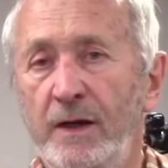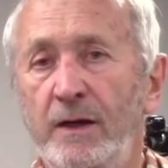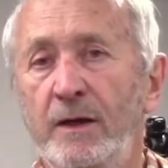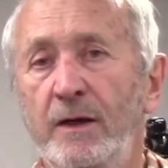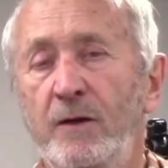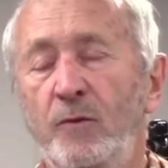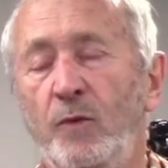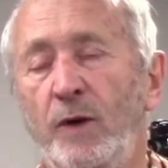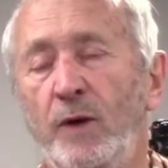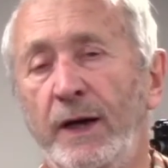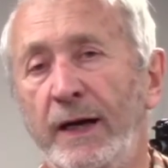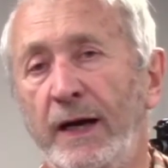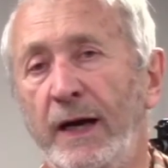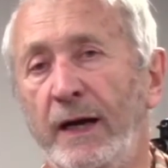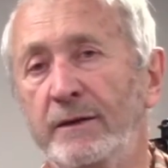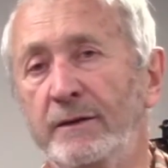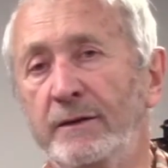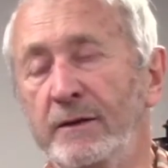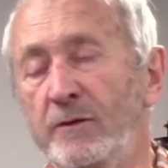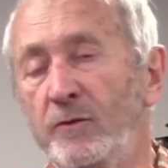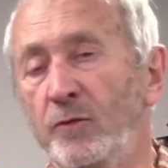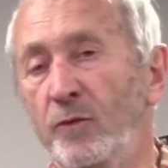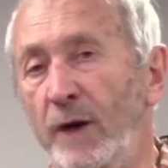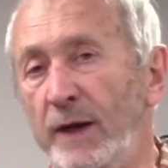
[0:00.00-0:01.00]
When I got
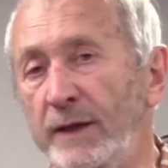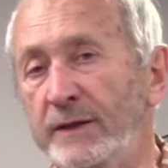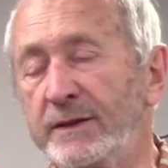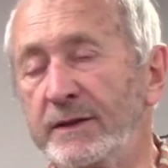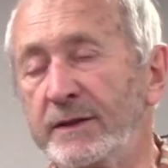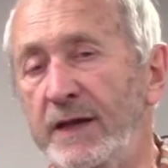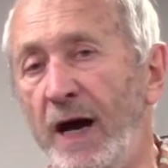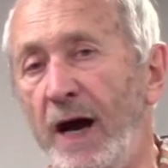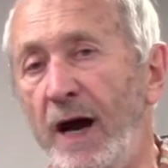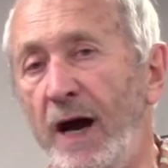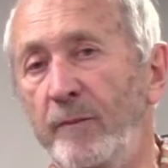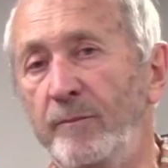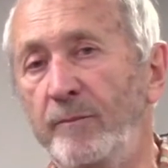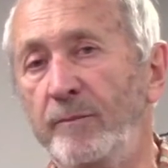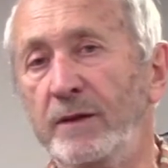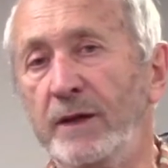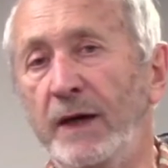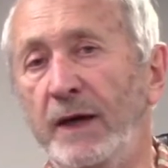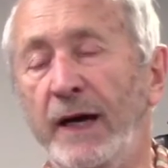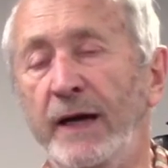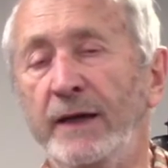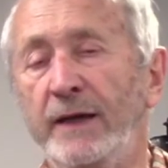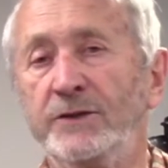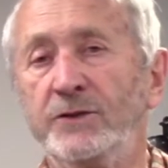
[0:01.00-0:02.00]
to the rest stop,
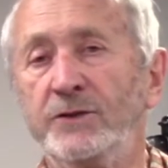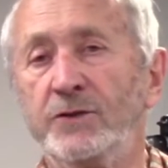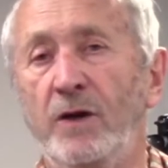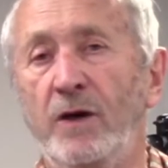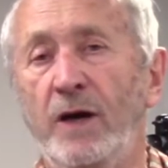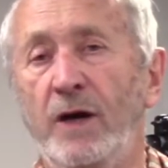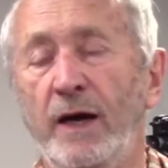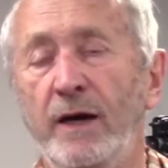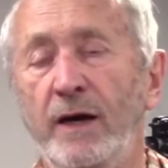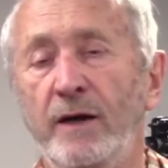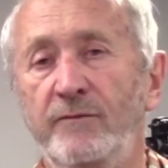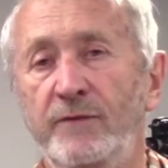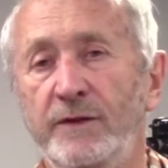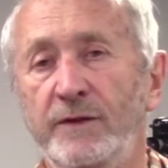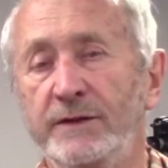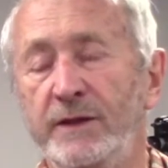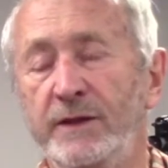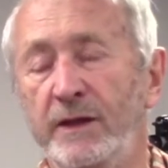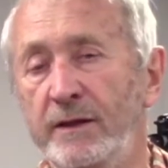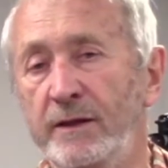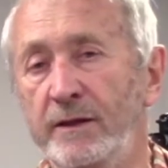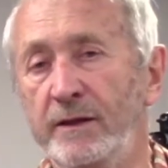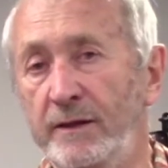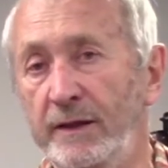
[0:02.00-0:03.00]
I
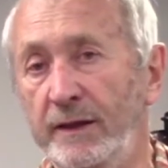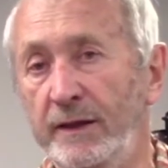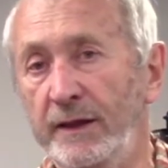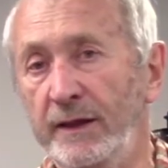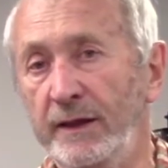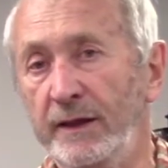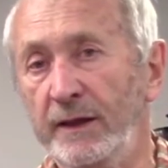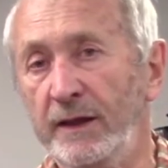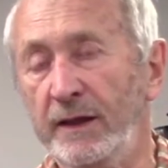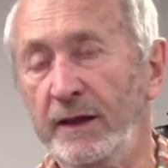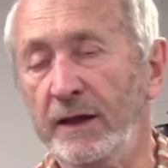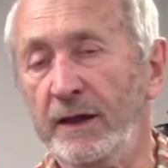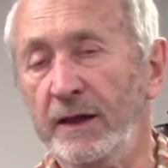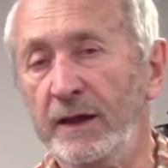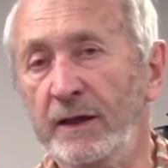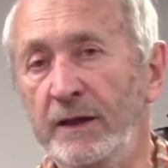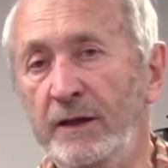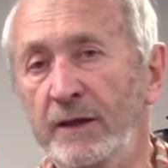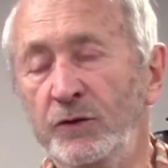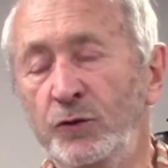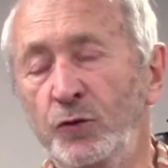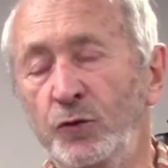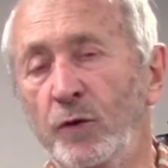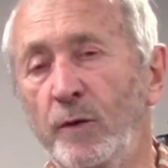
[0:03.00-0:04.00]
visited the
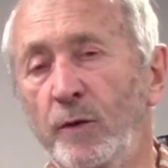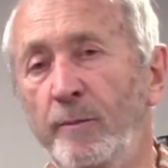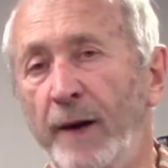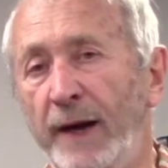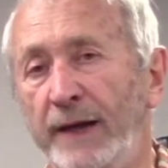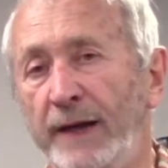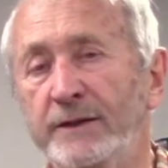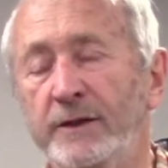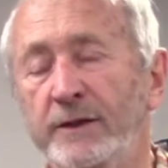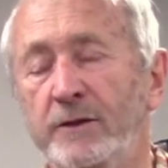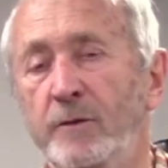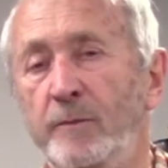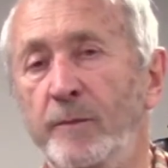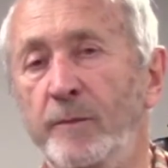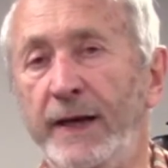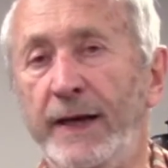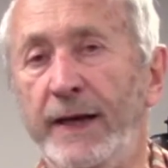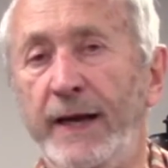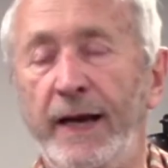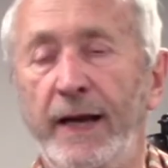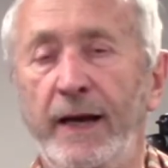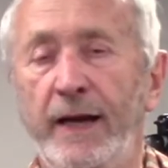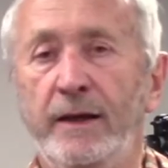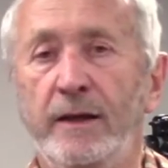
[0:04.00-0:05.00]
tour bicycle
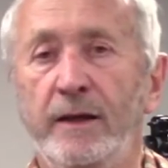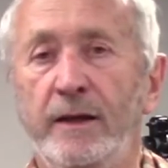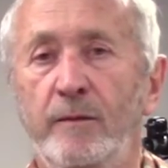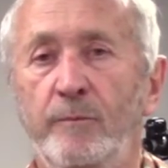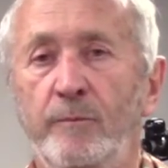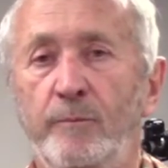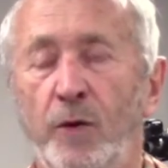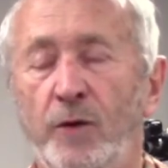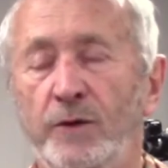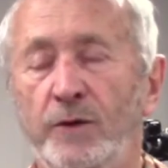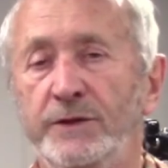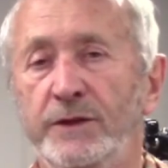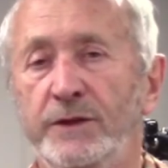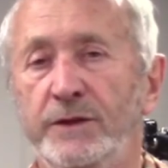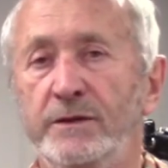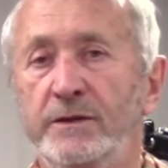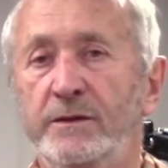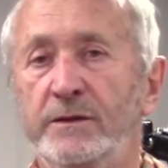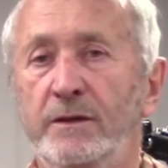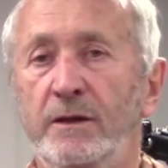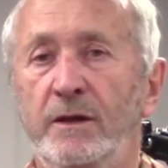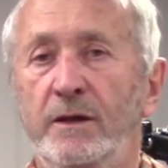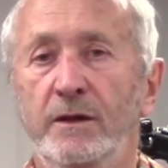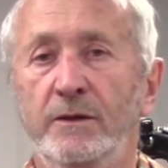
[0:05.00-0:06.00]
mechanic and
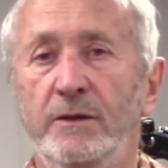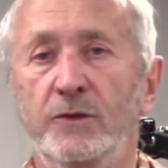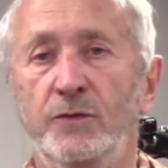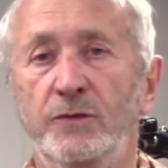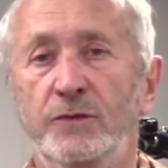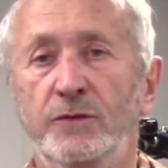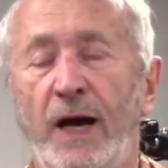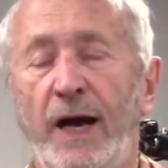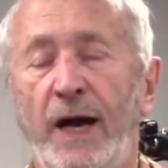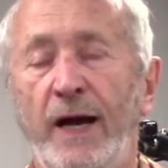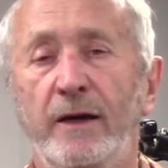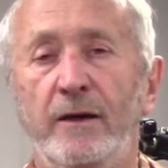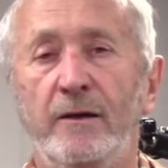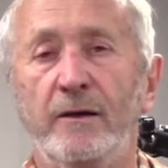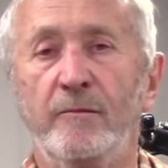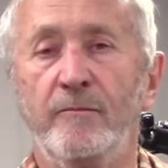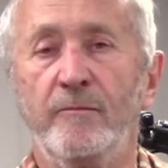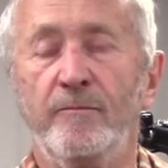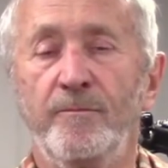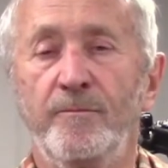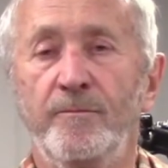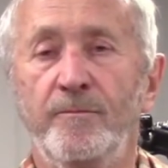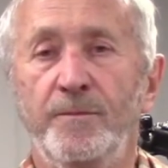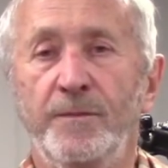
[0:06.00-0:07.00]
purchased a new tire.
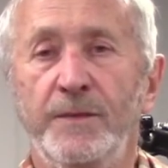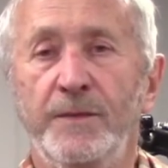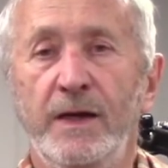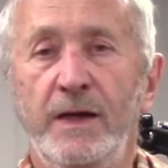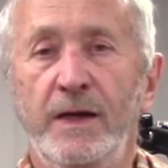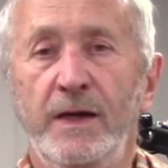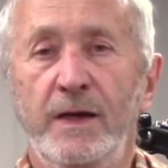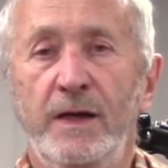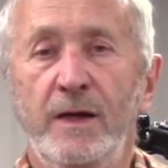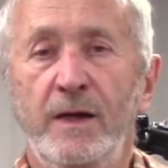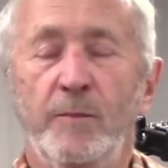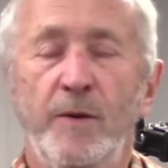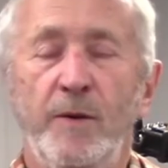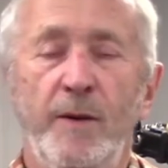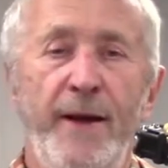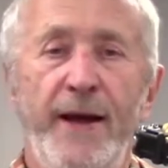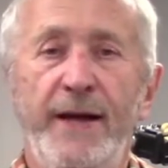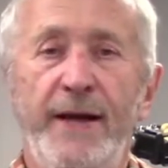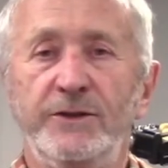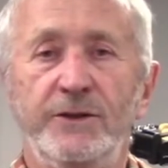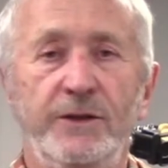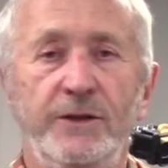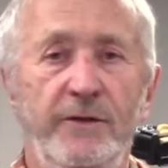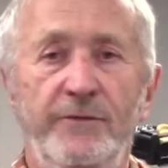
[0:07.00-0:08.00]
But
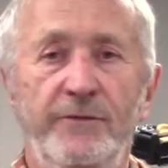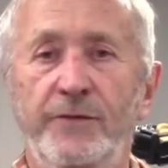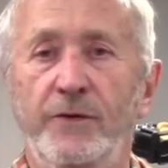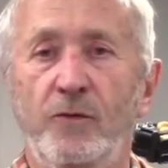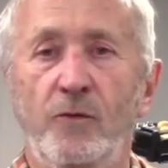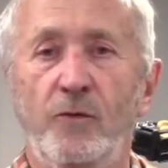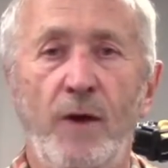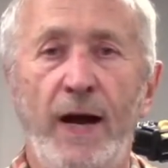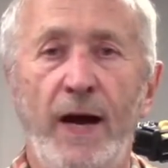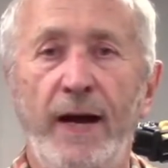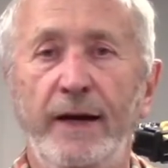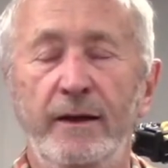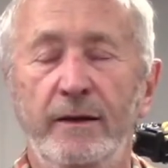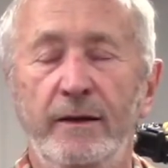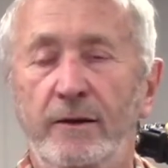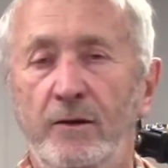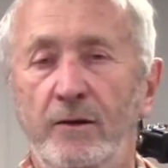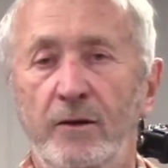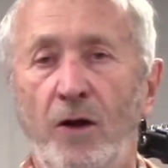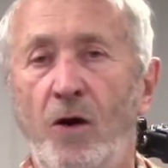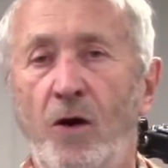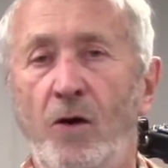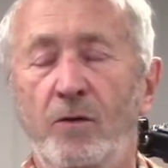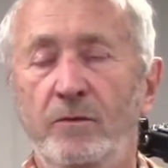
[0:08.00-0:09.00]
imagine if you're riding
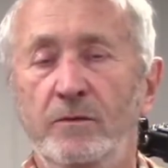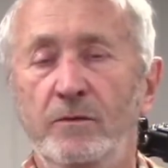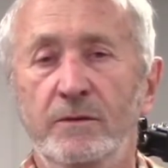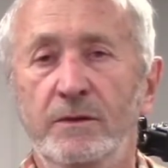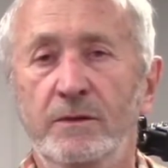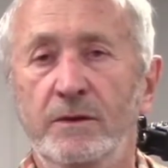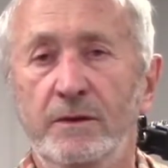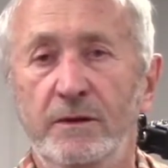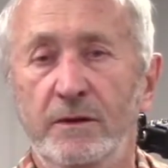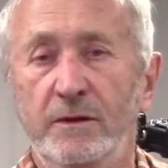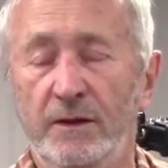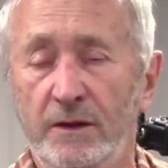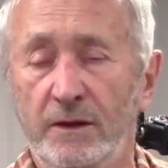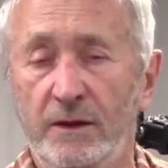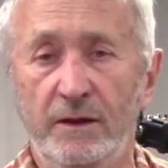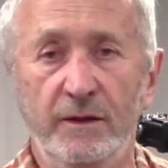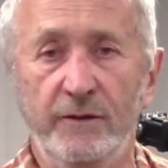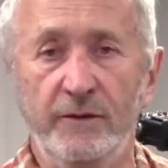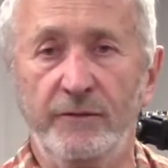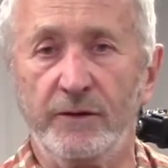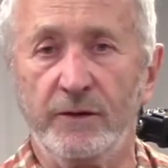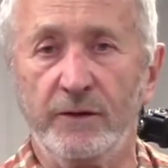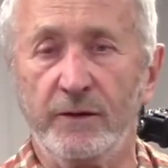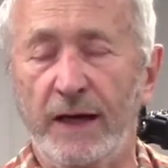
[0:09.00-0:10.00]
alone,
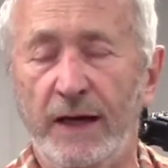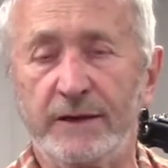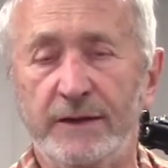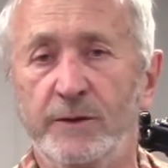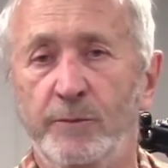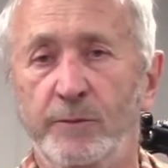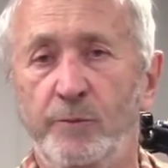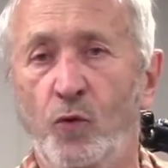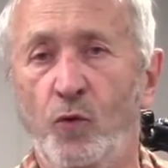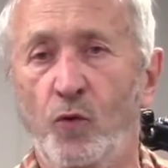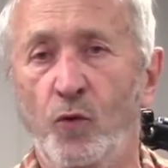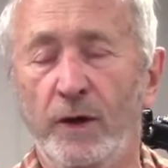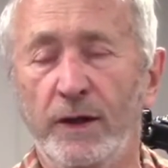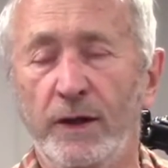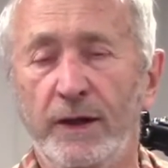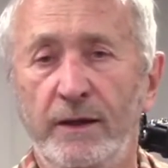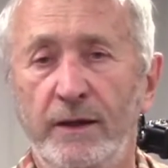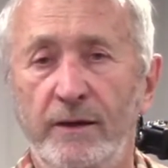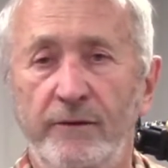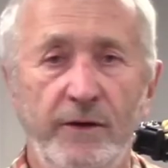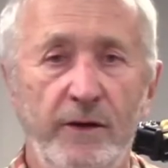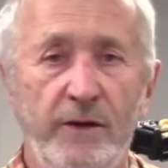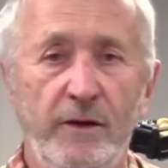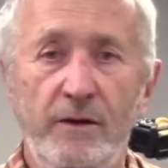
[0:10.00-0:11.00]
if you're not supported,
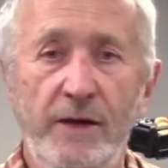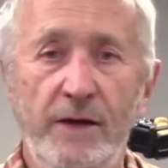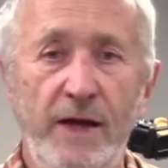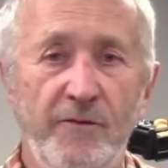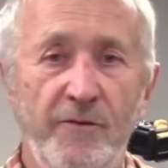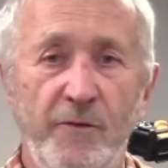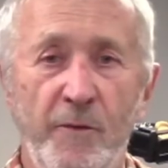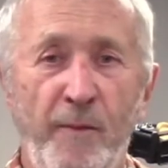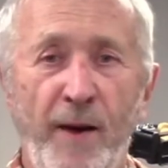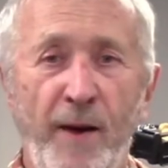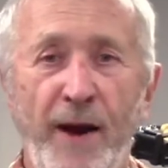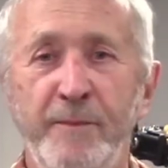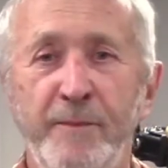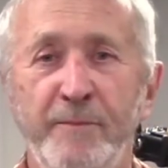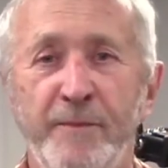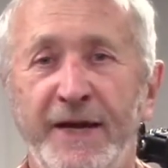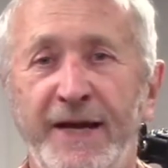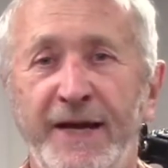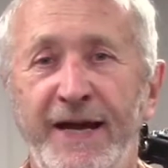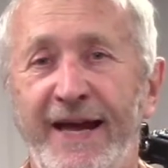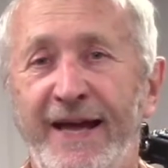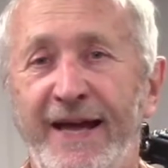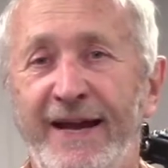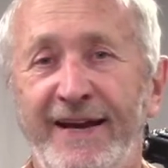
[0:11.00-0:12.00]
if you don't have a bike
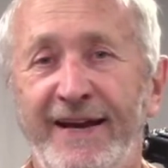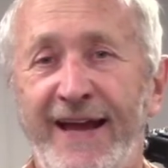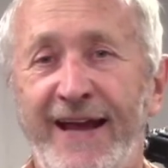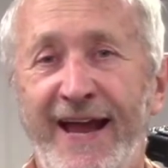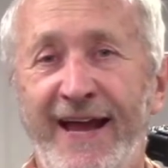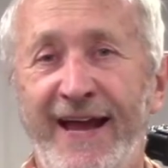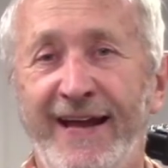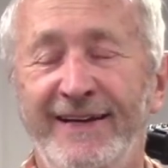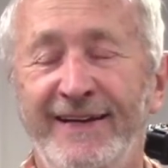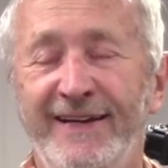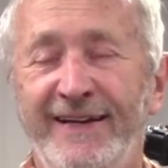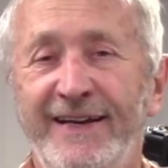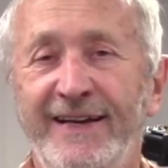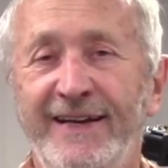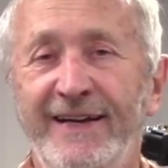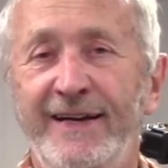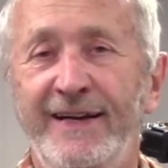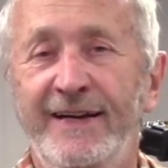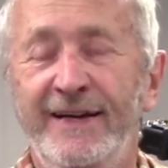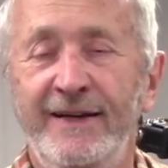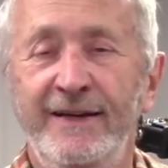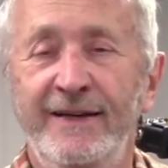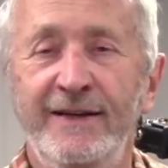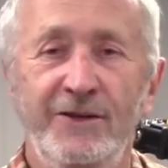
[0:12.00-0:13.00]
mechanic handy,
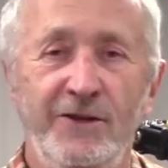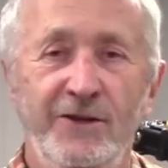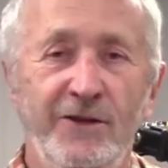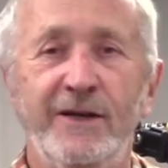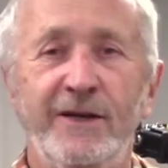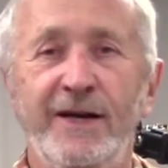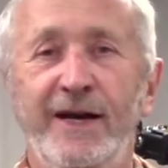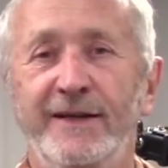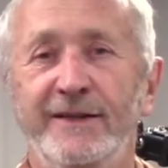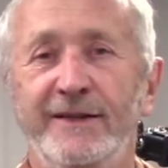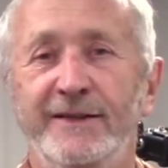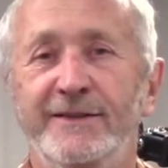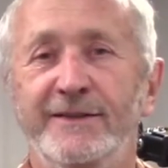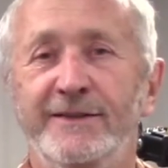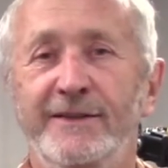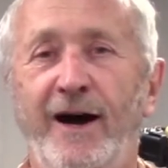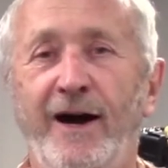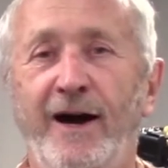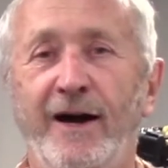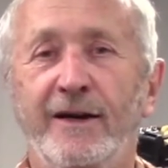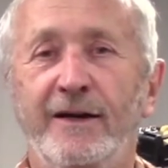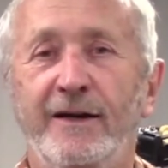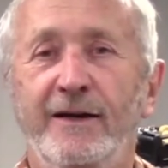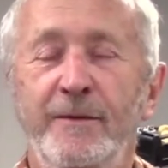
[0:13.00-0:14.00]
you're kind of
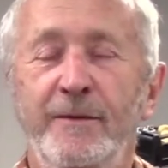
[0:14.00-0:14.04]
stuck.